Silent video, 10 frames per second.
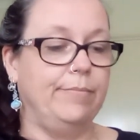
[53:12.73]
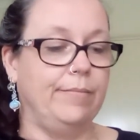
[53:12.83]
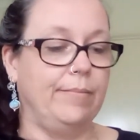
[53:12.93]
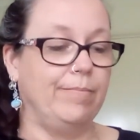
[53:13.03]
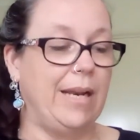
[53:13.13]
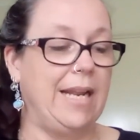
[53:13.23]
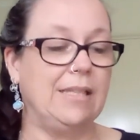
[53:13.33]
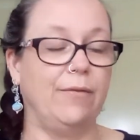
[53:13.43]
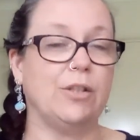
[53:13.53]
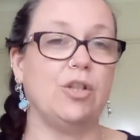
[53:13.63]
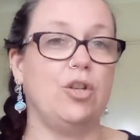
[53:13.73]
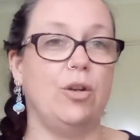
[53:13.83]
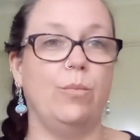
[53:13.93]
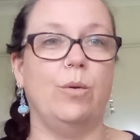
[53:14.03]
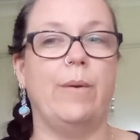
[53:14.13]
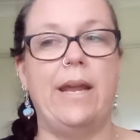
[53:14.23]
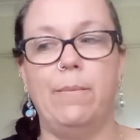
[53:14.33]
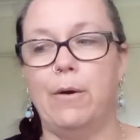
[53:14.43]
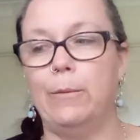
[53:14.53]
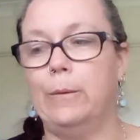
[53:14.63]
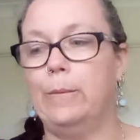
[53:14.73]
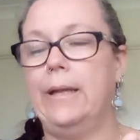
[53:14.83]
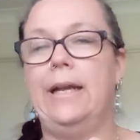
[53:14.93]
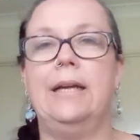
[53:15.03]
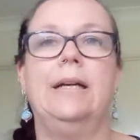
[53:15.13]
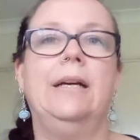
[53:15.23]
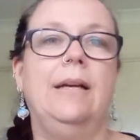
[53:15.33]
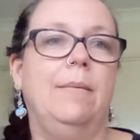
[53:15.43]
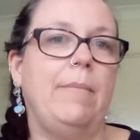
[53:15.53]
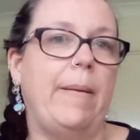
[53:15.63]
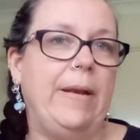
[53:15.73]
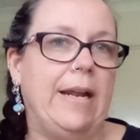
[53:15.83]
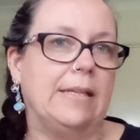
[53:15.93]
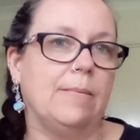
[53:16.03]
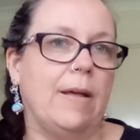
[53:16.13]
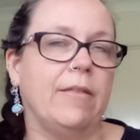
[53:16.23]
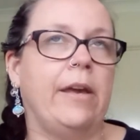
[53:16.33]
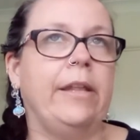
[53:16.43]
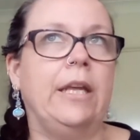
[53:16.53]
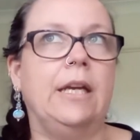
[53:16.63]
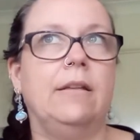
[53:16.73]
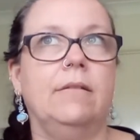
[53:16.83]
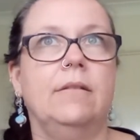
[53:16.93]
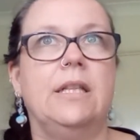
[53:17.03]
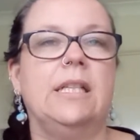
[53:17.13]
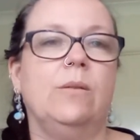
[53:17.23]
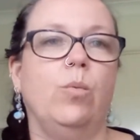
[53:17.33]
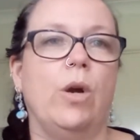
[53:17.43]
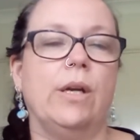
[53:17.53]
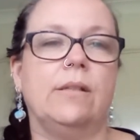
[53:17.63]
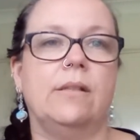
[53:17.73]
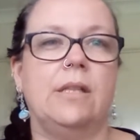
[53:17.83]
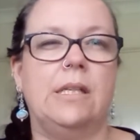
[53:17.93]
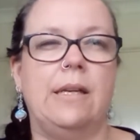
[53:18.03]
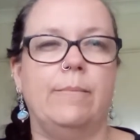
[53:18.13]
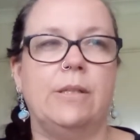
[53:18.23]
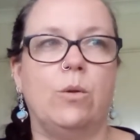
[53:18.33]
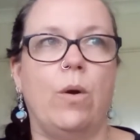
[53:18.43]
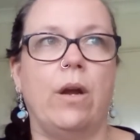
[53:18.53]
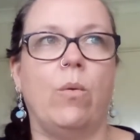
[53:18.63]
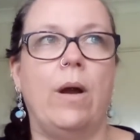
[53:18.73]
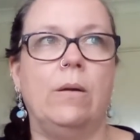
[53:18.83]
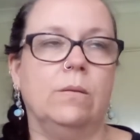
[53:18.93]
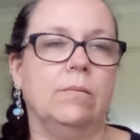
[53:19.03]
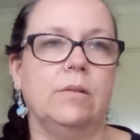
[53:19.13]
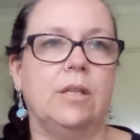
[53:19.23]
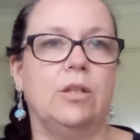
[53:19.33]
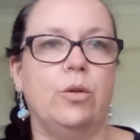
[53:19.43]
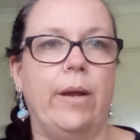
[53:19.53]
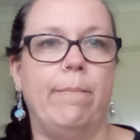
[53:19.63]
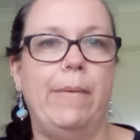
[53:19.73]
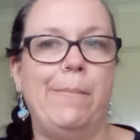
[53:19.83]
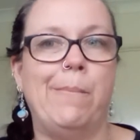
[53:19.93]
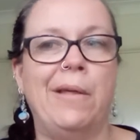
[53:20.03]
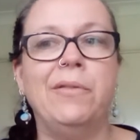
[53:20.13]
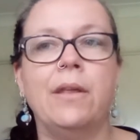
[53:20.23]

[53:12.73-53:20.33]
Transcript: My next Flosstube will be probably maybe next month. I think this seems to work well, sort of doing it mid-month.